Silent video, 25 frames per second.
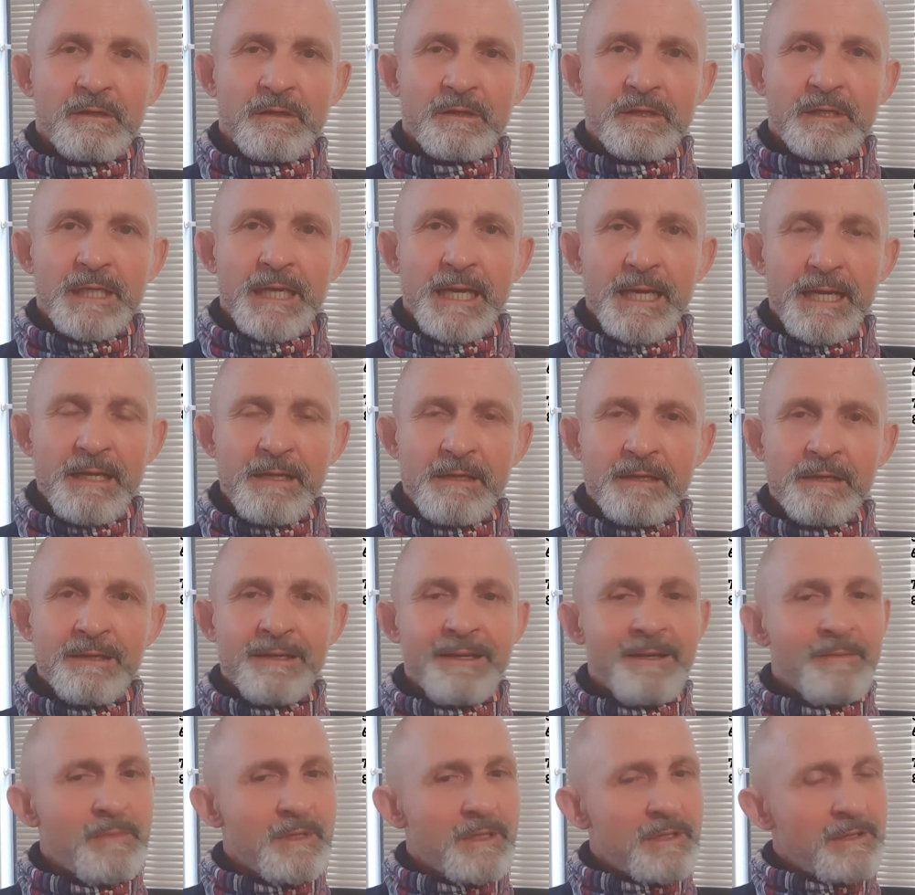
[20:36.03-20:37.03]
Okay,
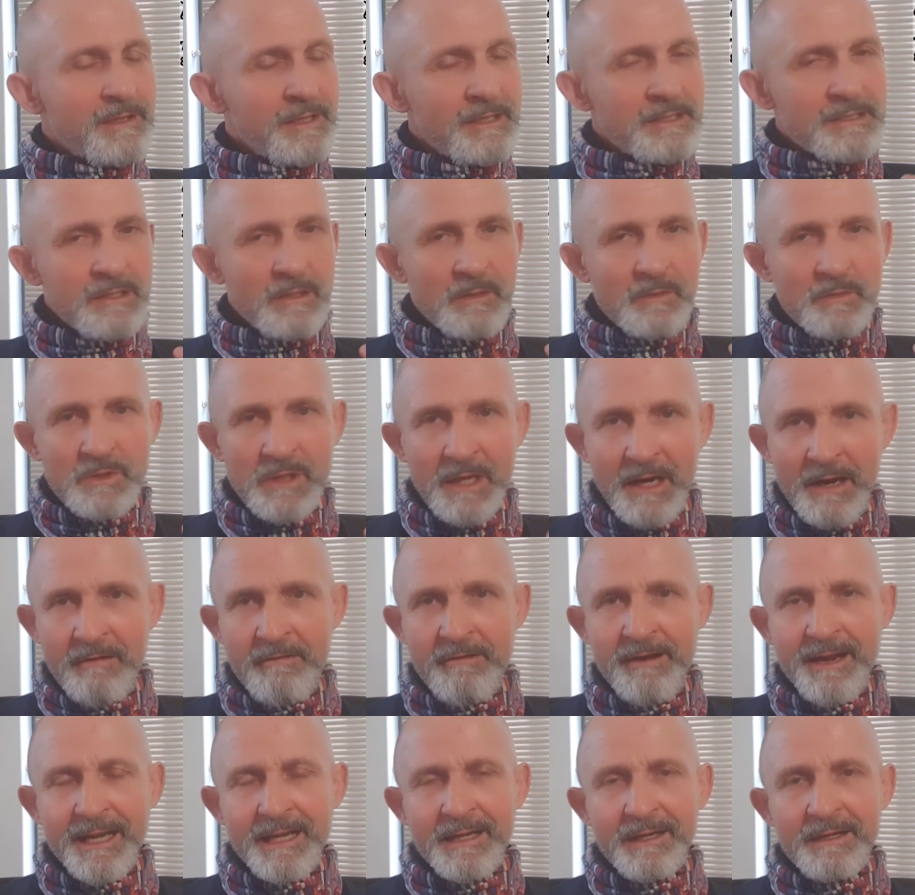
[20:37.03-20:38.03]
let me, there's a
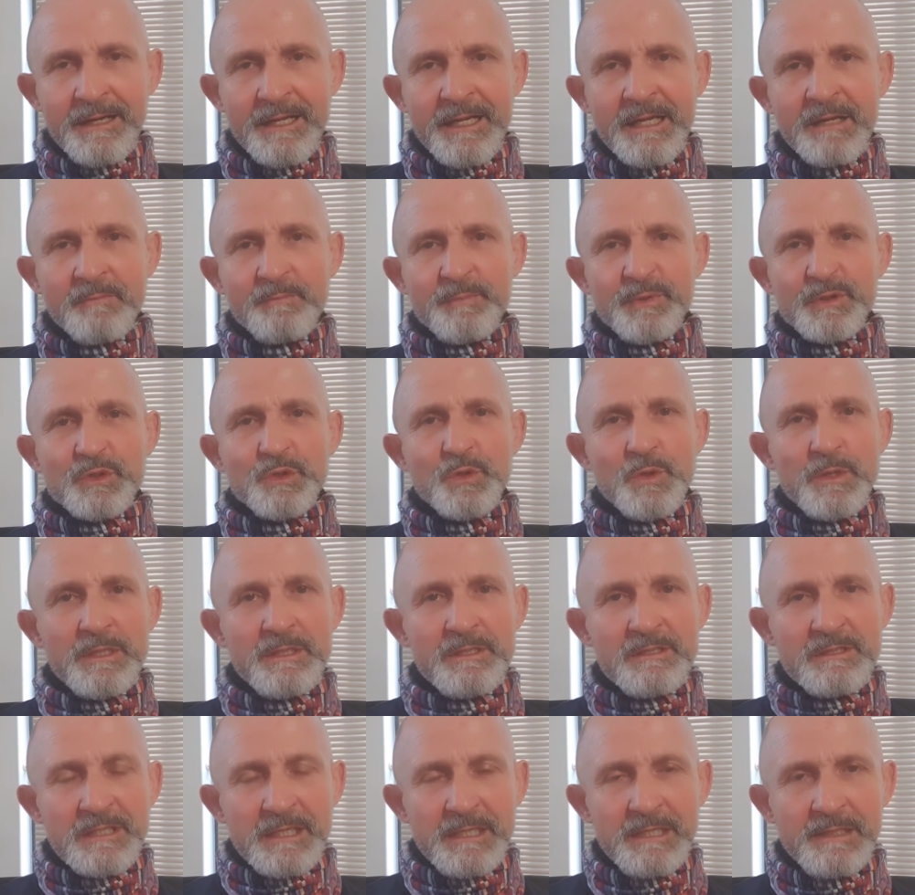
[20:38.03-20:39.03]
direct link
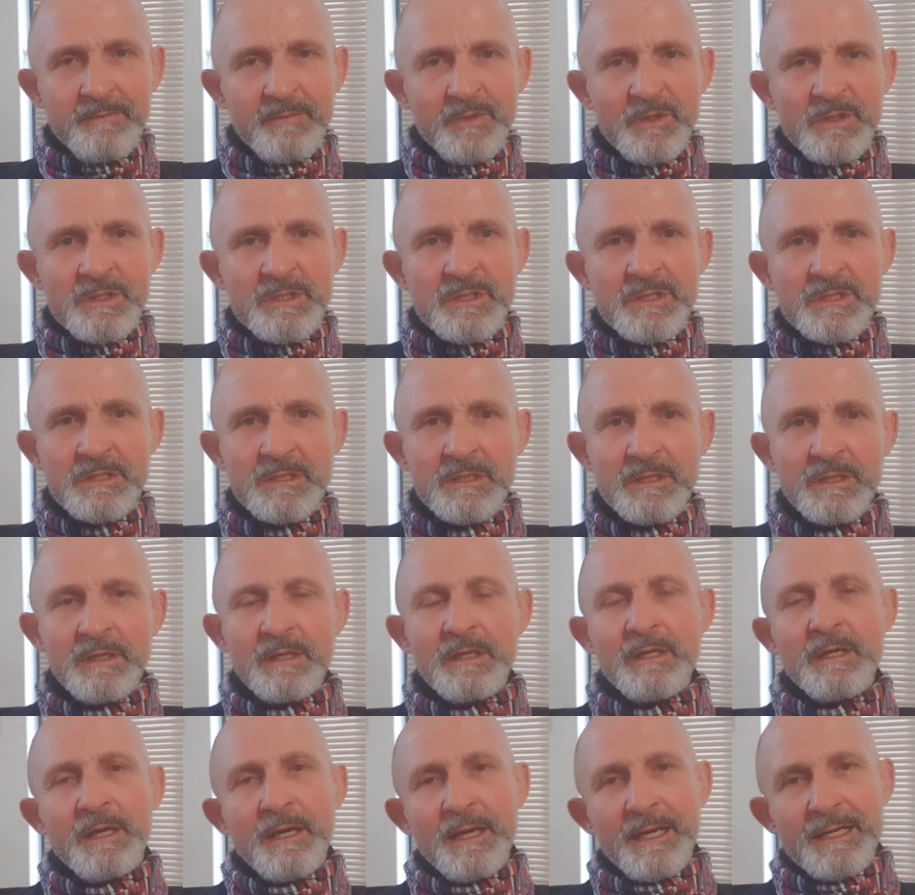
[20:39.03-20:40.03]
between demons
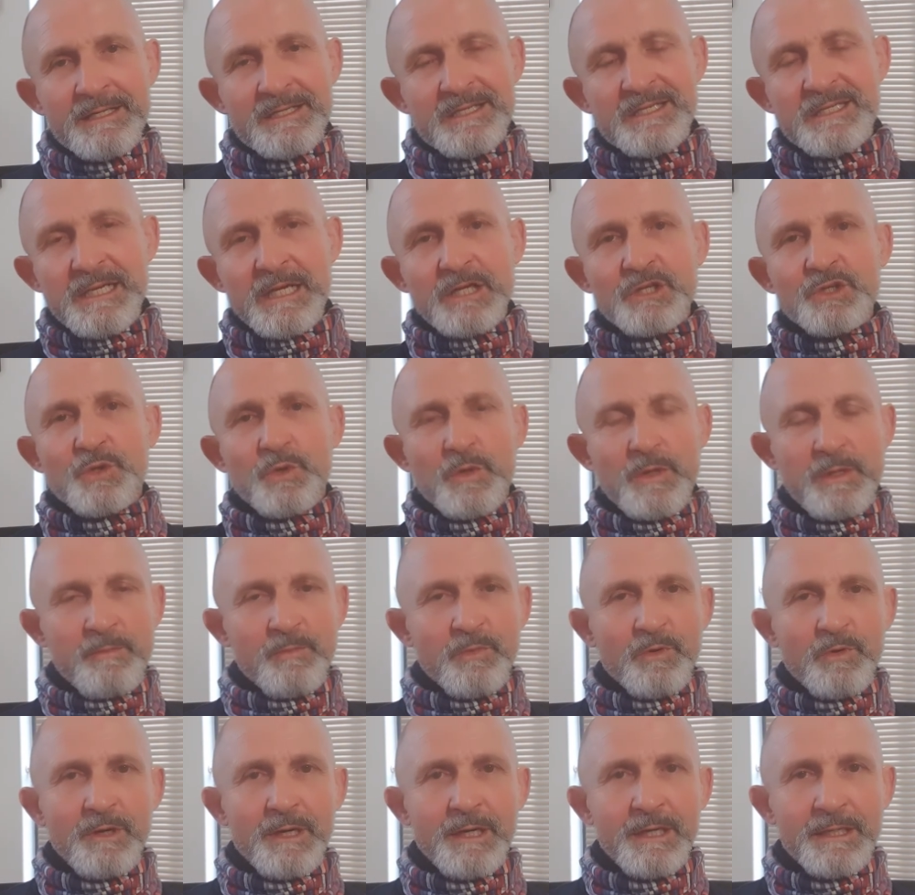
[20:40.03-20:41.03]
and sexual
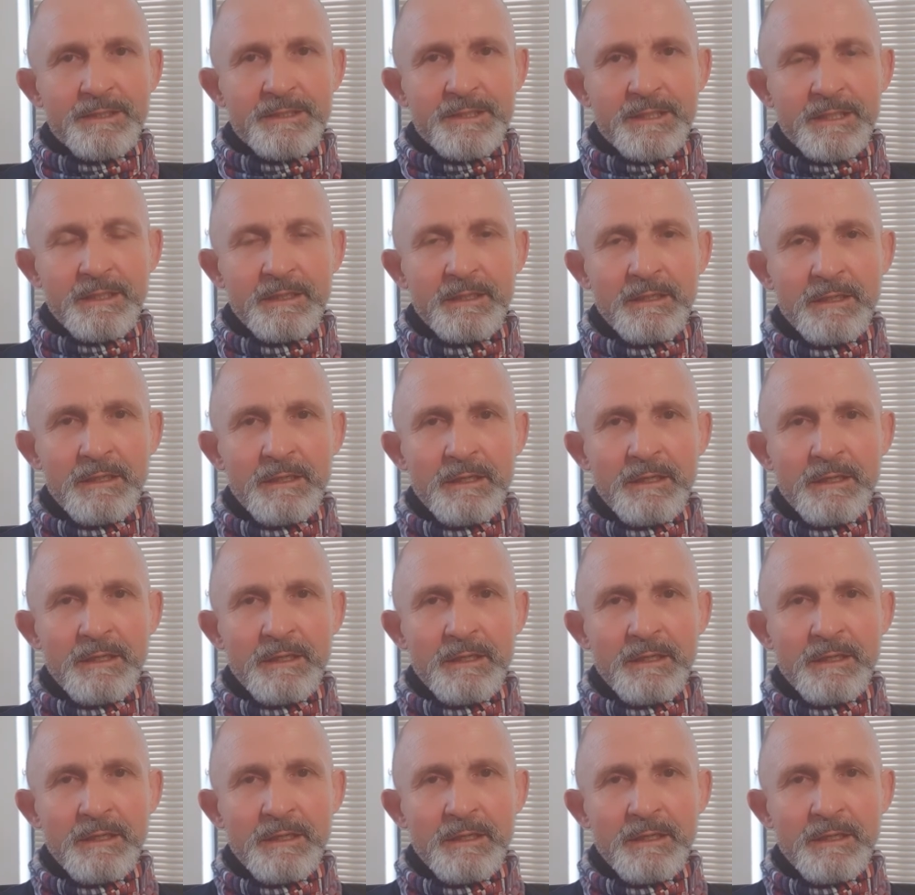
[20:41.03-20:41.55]
immorality.